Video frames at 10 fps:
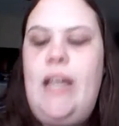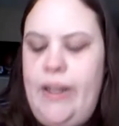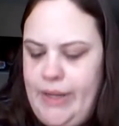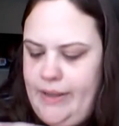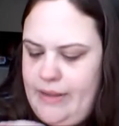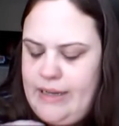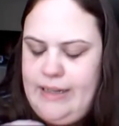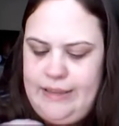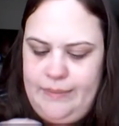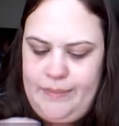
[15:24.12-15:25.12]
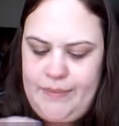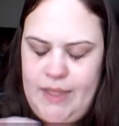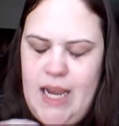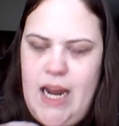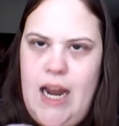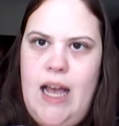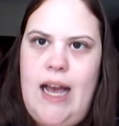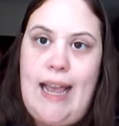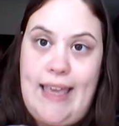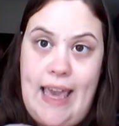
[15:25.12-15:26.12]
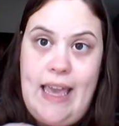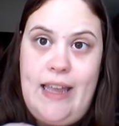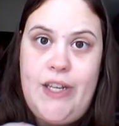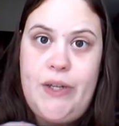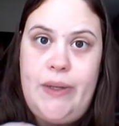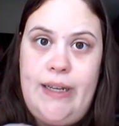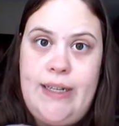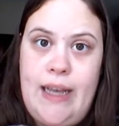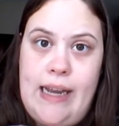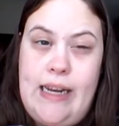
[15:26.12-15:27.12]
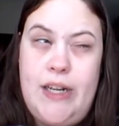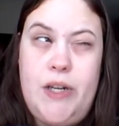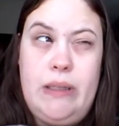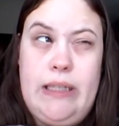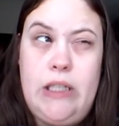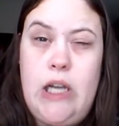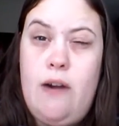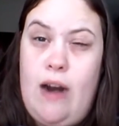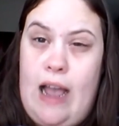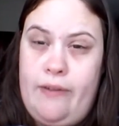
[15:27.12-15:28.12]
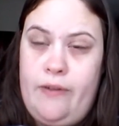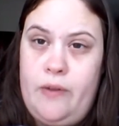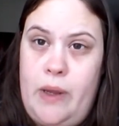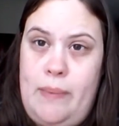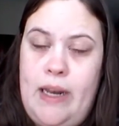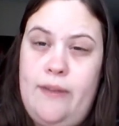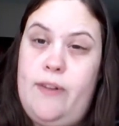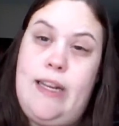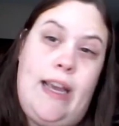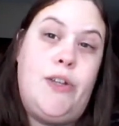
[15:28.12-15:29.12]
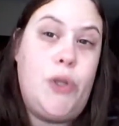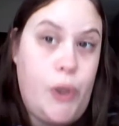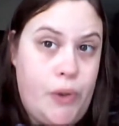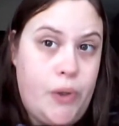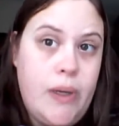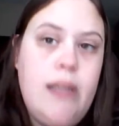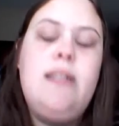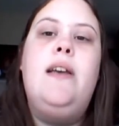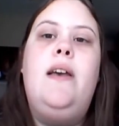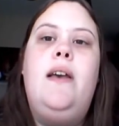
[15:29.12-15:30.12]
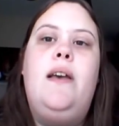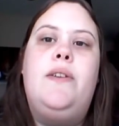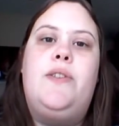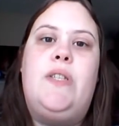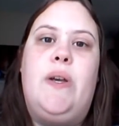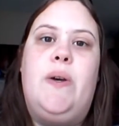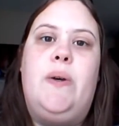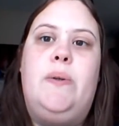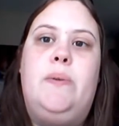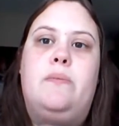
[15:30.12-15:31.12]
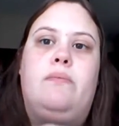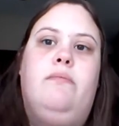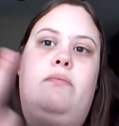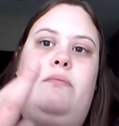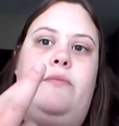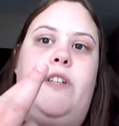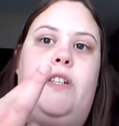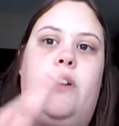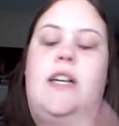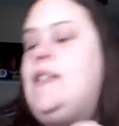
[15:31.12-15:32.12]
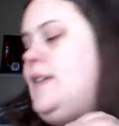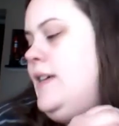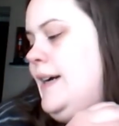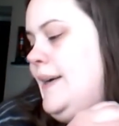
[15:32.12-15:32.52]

anyway, I can do it. I need to do a little over half of a repeat every day to do it. So fingers crossed.